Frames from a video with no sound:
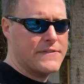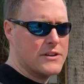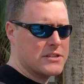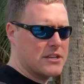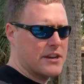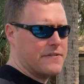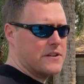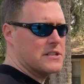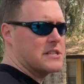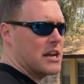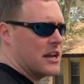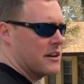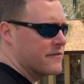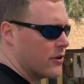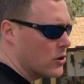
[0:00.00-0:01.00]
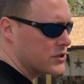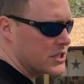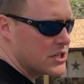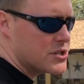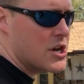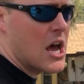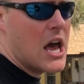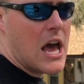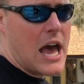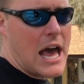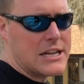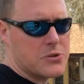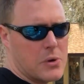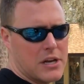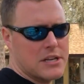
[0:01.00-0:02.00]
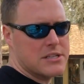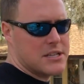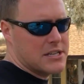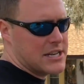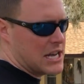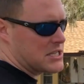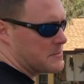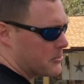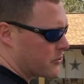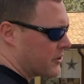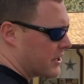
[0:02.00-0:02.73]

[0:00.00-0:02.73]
if there's a difference in voltage as well as the decibel